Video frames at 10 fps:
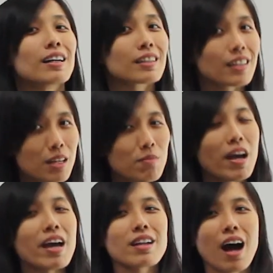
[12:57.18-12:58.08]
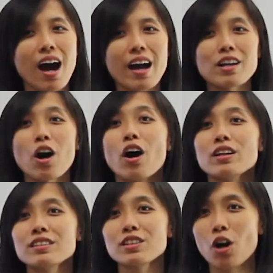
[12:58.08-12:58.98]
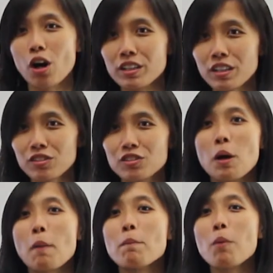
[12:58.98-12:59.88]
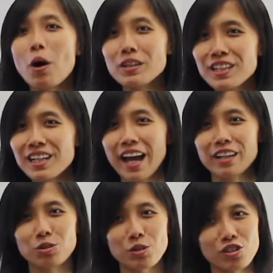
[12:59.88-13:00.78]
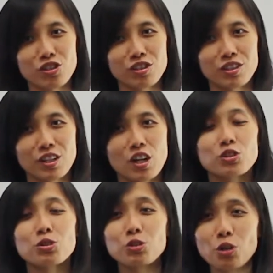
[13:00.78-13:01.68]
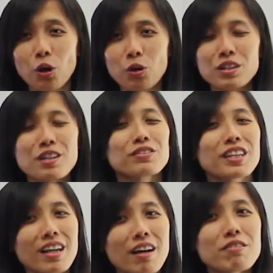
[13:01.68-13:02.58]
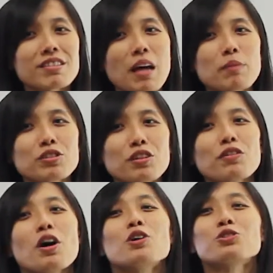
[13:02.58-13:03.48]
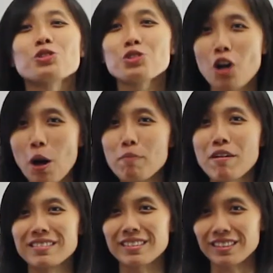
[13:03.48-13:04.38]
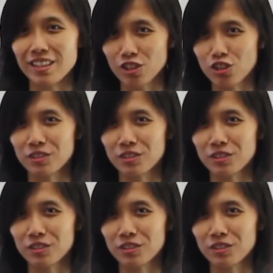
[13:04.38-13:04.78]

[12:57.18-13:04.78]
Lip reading: Keep an eye on the audience body language to know if they are receptive to your presentation.